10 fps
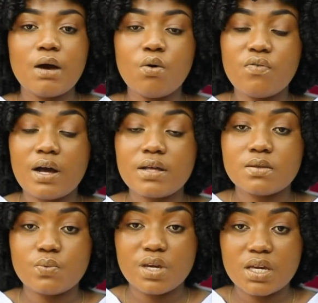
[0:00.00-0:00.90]
over
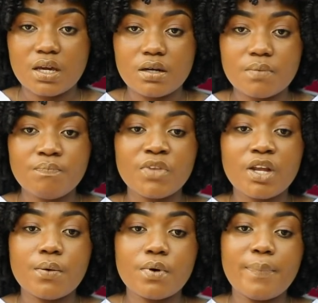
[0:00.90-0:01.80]
the weekend.
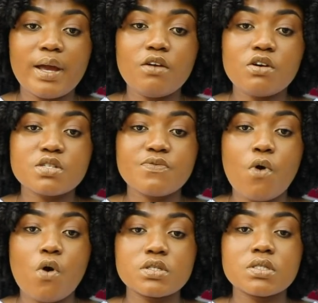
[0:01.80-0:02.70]
A rebellious
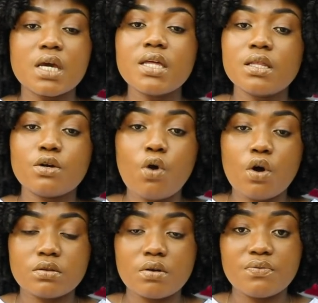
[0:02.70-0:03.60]
force in the
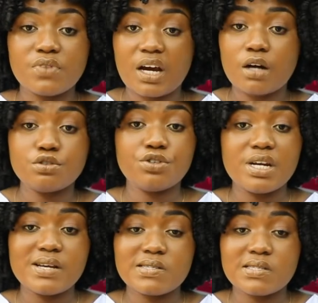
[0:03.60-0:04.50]
north of the
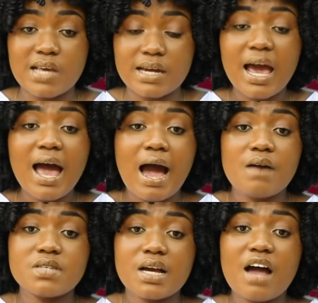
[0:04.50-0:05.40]
country said
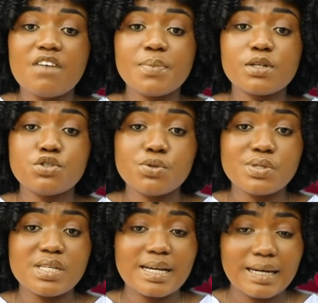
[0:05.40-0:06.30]
after government
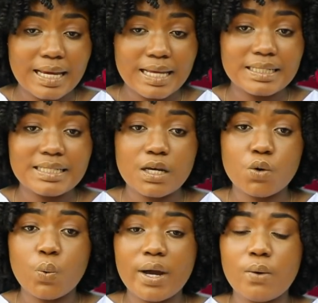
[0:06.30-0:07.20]
troops declared they
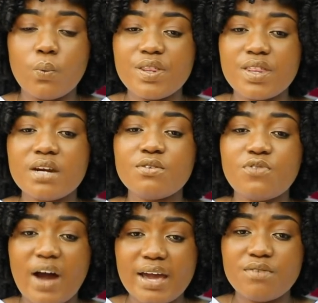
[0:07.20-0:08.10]
were within
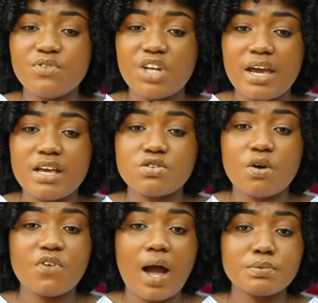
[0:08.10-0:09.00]
5 days
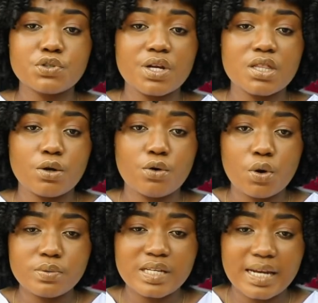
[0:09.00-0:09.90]
of capturing the
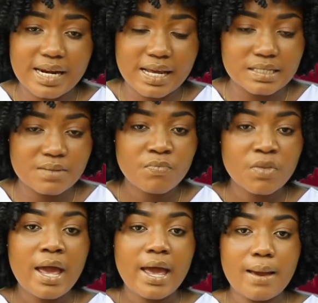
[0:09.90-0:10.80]
group's leaders.
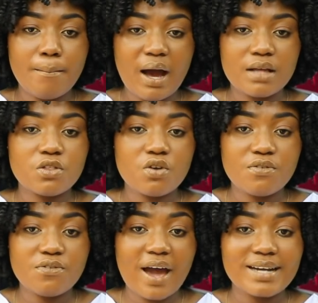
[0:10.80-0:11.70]
A month
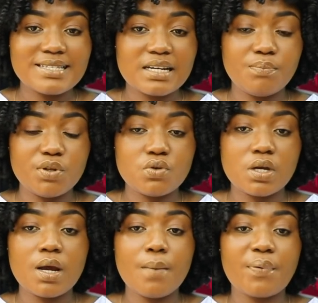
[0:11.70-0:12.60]
of fighting
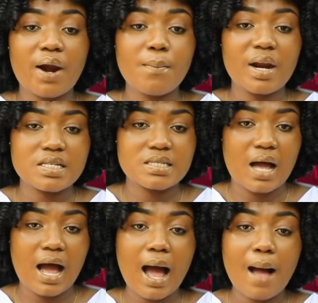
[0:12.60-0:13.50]
between Prime
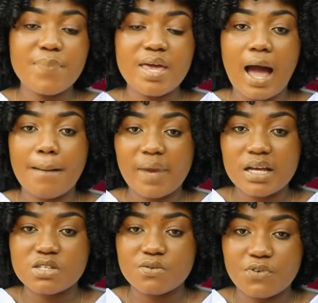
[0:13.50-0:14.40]
Minister Abiy
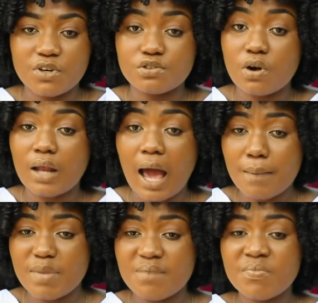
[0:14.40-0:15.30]
Ahmed's federal
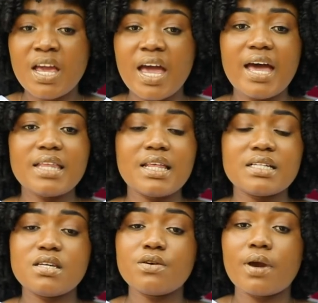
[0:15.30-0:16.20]
army and the
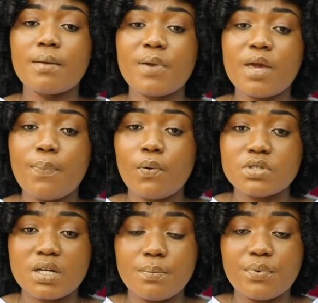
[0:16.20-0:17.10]
Tigray
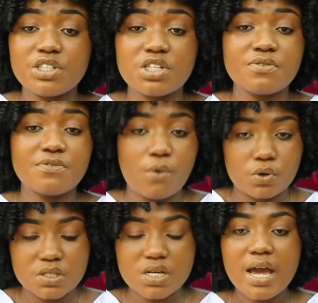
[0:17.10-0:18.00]
People's Liberation
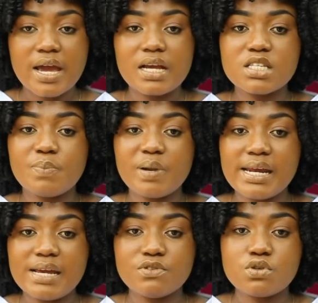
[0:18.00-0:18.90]
Front is
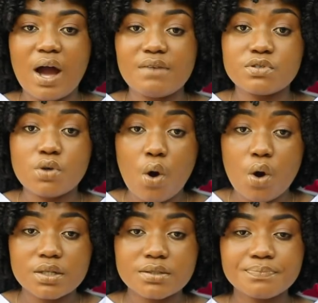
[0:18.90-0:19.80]
believed to have
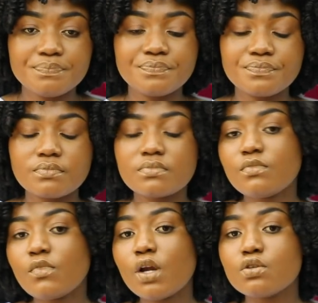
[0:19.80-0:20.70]

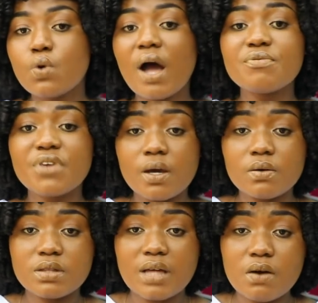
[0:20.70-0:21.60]

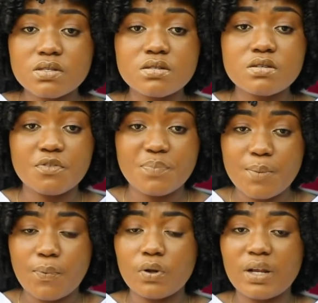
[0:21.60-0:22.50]
killed thousands of
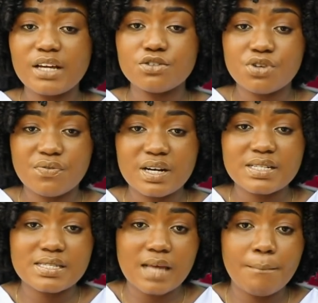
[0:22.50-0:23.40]
people and
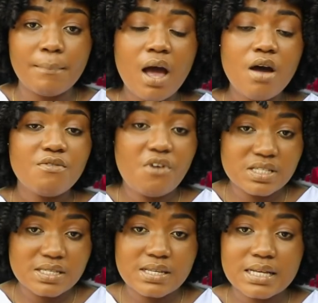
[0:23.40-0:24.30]
driven some
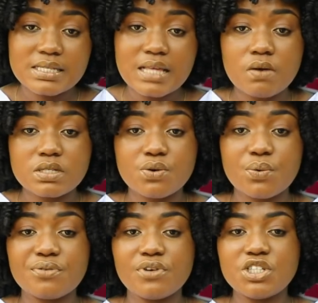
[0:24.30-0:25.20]
46,000
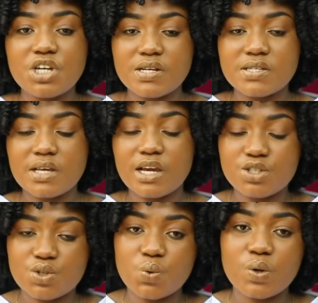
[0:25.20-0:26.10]
refugees
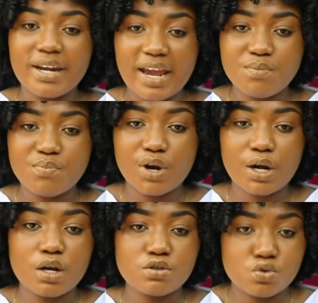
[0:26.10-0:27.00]
into
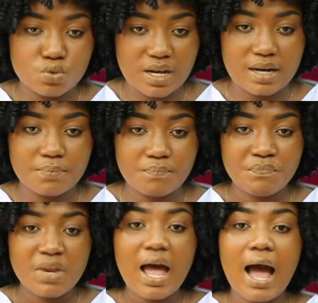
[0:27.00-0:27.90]
neighboring Sudan.
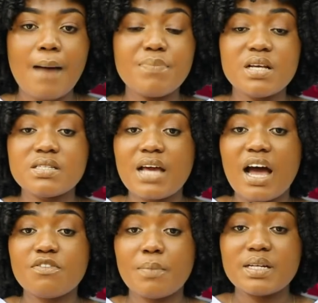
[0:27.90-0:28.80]
Abiy's
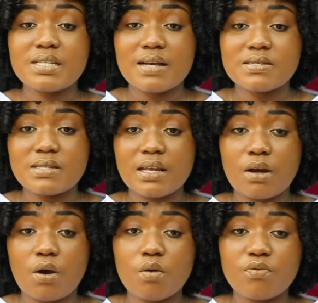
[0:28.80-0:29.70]
government has said
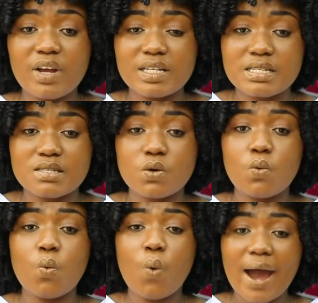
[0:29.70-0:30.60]
the conflict is
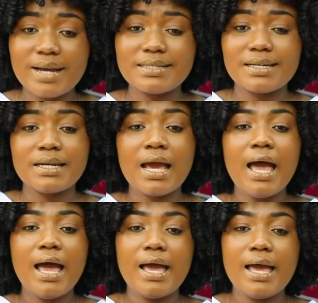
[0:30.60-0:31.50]
winding
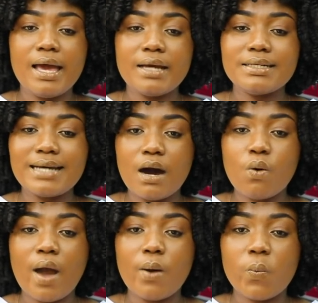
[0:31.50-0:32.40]

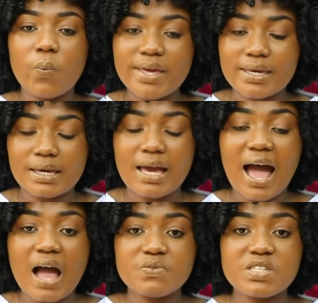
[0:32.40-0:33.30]
down a week
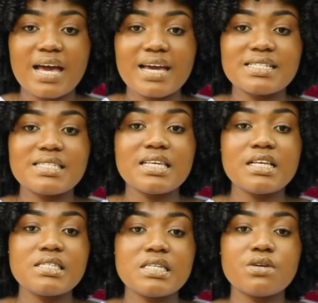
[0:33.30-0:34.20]
after it
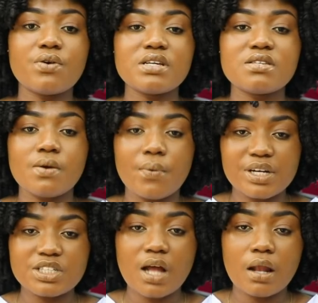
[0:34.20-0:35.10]
seized Tigray's
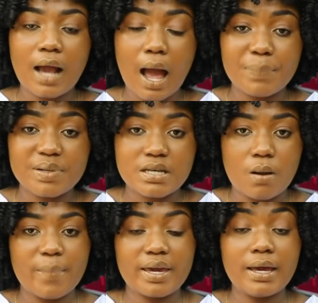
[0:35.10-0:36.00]
original
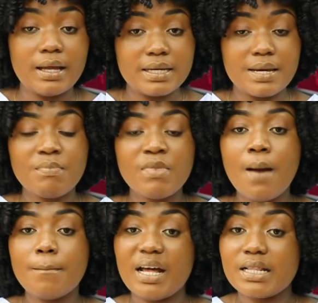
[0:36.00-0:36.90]
capital, Mekelle,
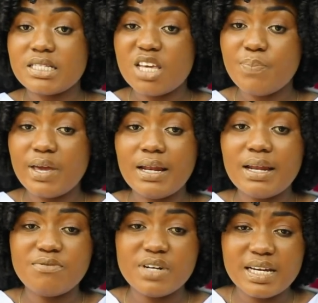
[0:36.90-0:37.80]
but the
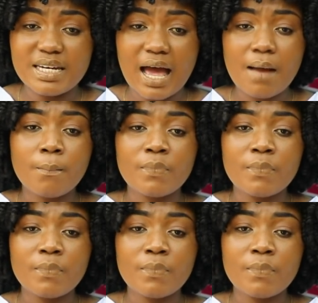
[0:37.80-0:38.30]
TPLF leader